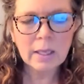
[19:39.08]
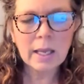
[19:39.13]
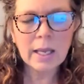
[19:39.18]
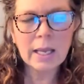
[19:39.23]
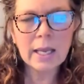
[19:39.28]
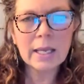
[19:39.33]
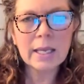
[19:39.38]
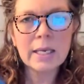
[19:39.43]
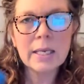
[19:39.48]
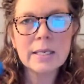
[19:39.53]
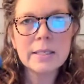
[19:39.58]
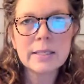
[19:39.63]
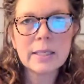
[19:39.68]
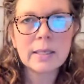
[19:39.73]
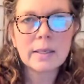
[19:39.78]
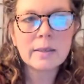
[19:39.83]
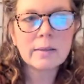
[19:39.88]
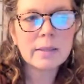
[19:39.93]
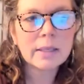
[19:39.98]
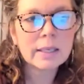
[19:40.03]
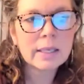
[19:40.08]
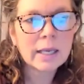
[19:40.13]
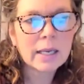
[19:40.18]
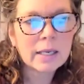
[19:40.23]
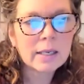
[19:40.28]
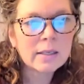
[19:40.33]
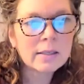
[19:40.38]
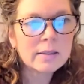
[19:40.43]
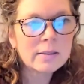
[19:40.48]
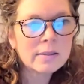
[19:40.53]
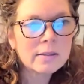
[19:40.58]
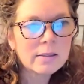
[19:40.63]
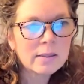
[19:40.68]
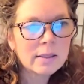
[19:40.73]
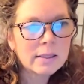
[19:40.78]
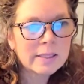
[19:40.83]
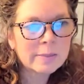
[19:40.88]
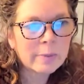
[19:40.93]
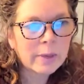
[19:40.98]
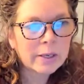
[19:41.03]
Any deck that has a
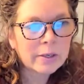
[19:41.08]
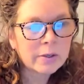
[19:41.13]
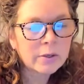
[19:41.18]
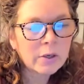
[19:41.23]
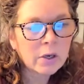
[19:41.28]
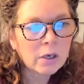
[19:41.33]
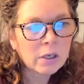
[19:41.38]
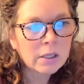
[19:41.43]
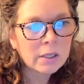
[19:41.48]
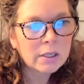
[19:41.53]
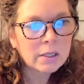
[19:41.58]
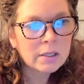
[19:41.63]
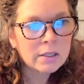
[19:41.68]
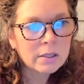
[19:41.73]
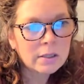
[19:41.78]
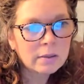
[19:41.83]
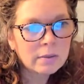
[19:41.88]
spider card